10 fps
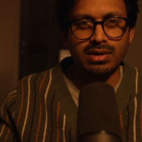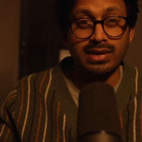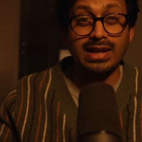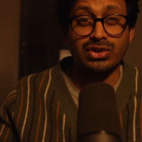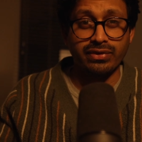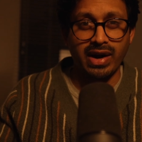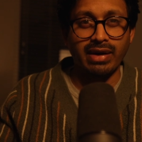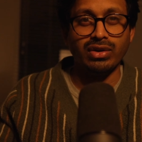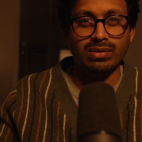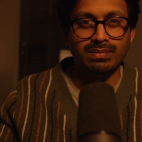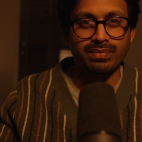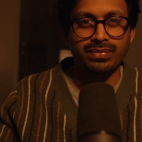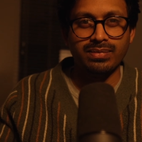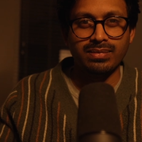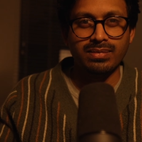That's survival.
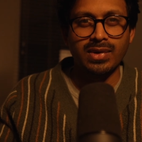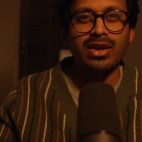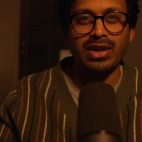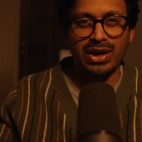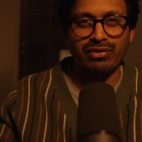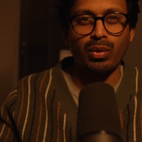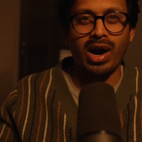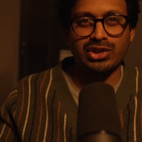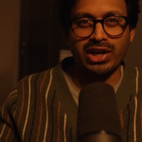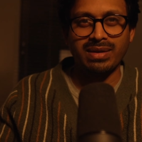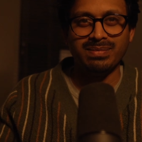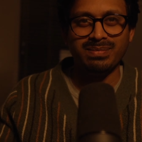Thank you for watching.